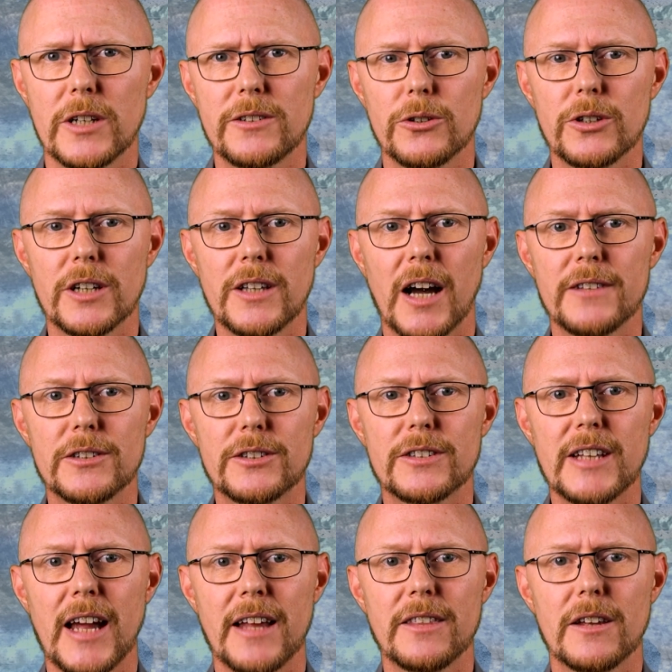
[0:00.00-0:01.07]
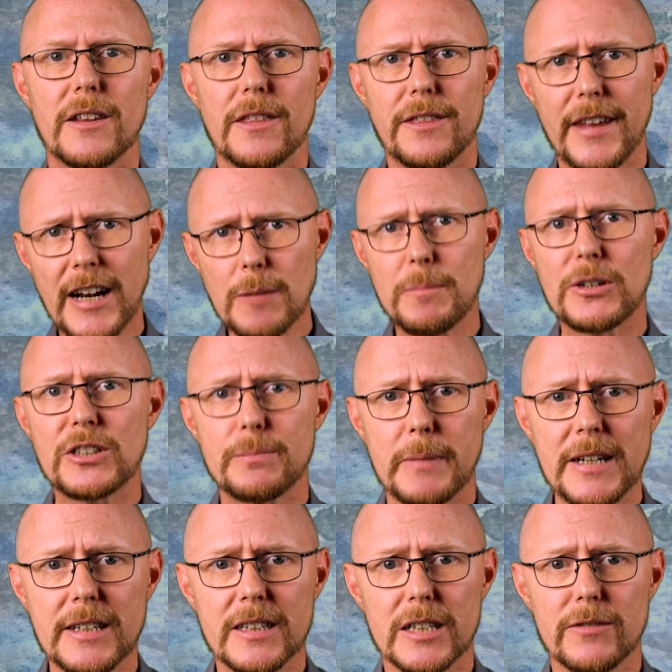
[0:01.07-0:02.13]
that you can understand their
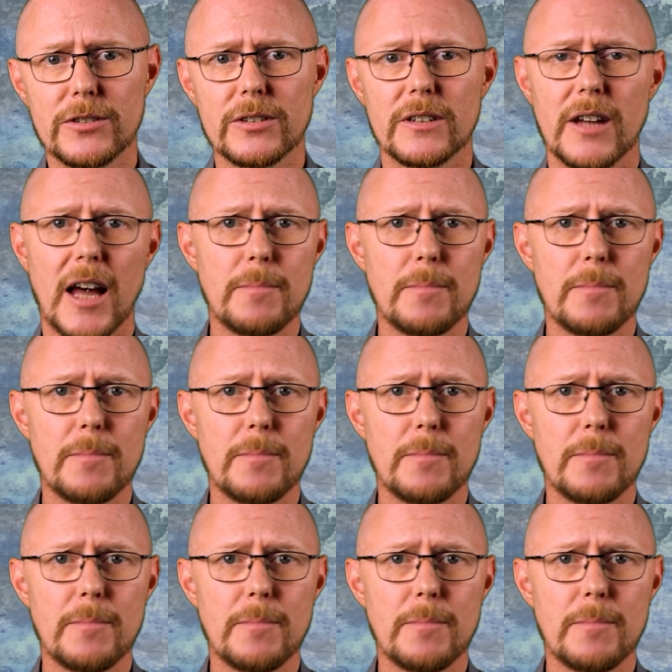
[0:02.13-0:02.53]
perspectives